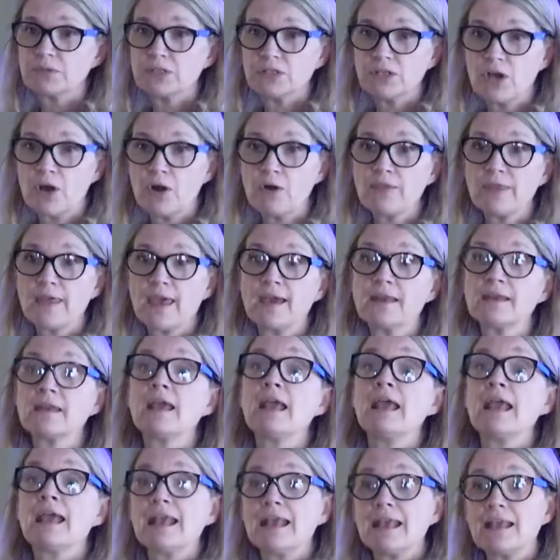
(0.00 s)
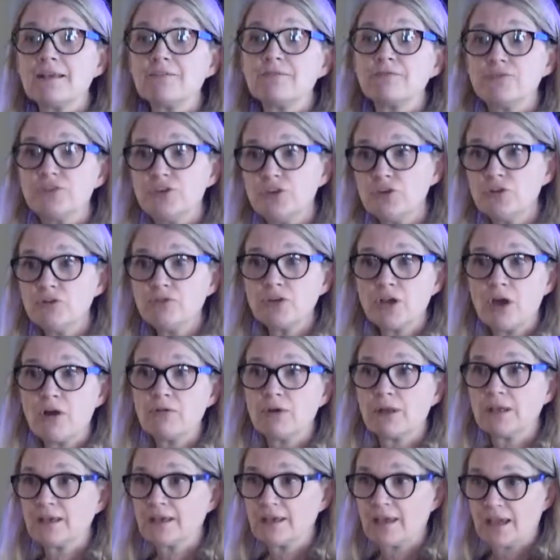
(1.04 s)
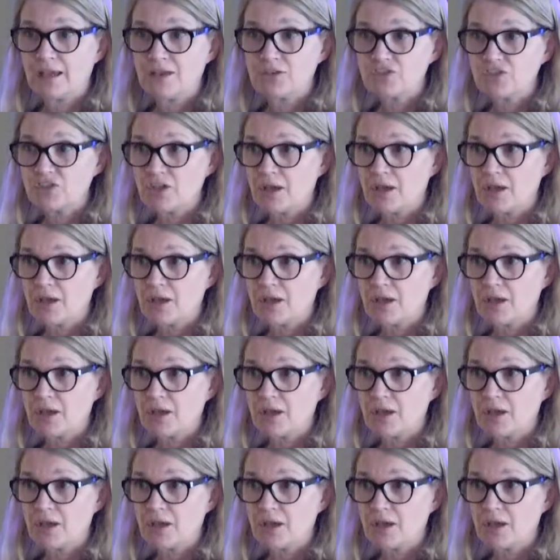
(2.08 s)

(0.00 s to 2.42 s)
we know that if you don't engage